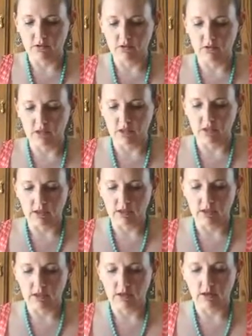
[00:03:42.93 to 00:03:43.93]
so I'm going to get
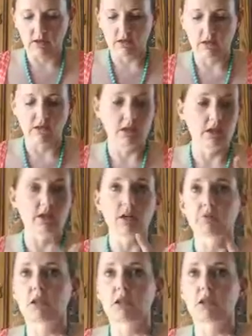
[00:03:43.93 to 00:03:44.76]
that all cleaned up.